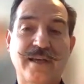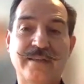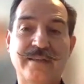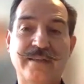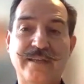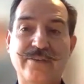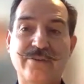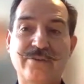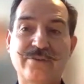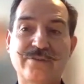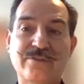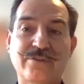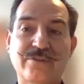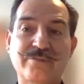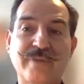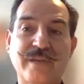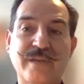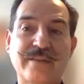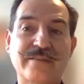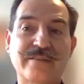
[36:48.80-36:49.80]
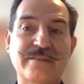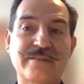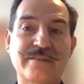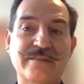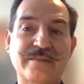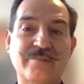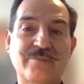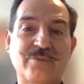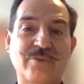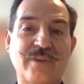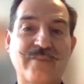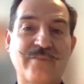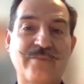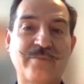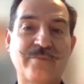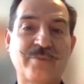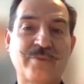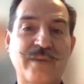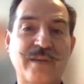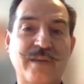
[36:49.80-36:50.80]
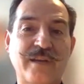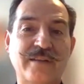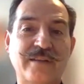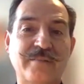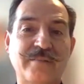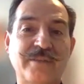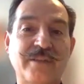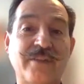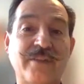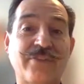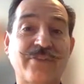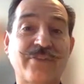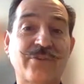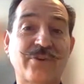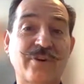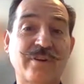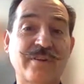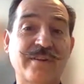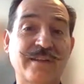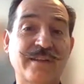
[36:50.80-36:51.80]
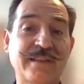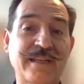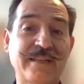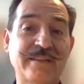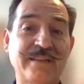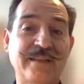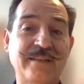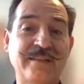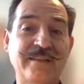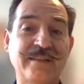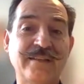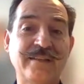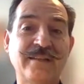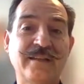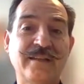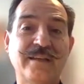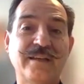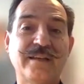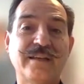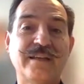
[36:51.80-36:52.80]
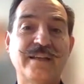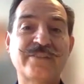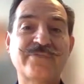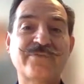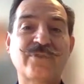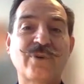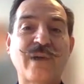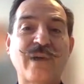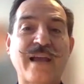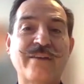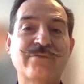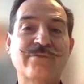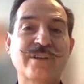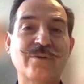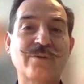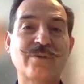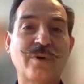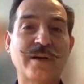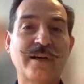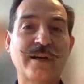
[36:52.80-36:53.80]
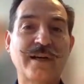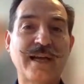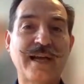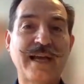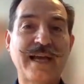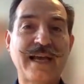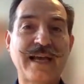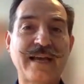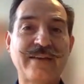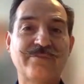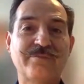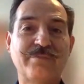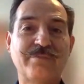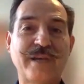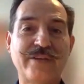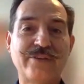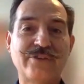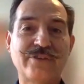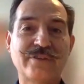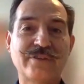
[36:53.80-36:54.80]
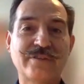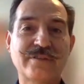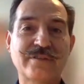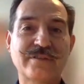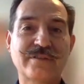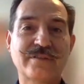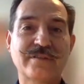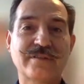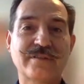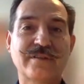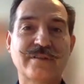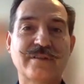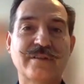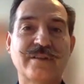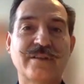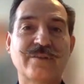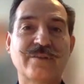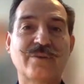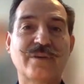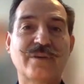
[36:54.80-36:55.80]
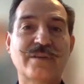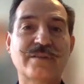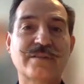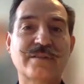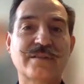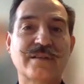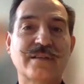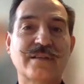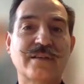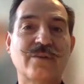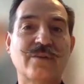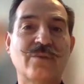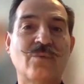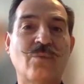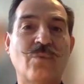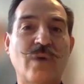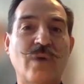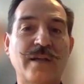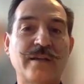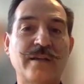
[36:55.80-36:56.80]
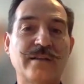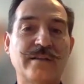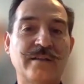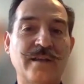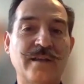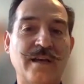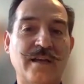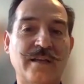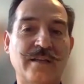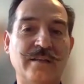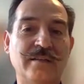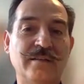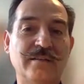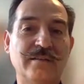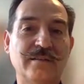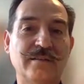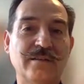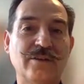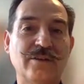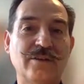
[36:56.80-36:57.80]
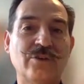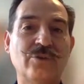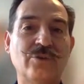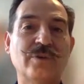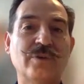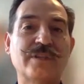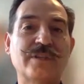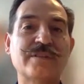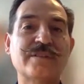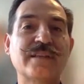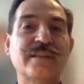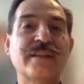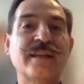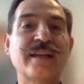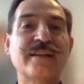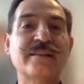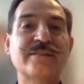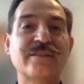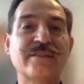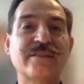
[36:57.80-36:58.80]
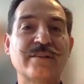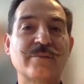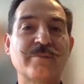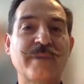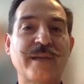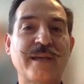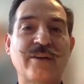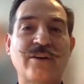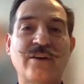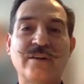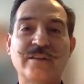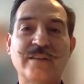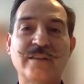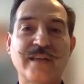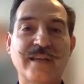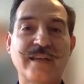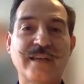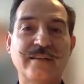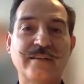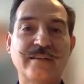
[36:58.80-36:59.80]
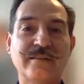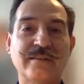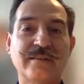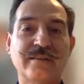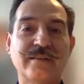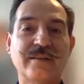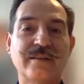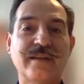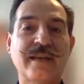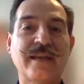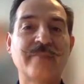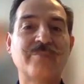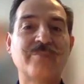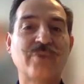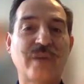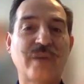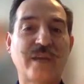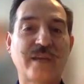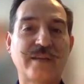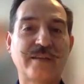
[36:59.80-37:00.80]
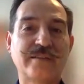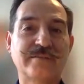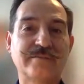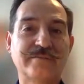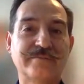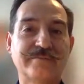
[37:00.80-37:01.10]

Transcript: And they used those medicines and provided them. And the third thing that they did is for every 1.5 patients, there was 1 nun who would sit next to their bed all day and pray.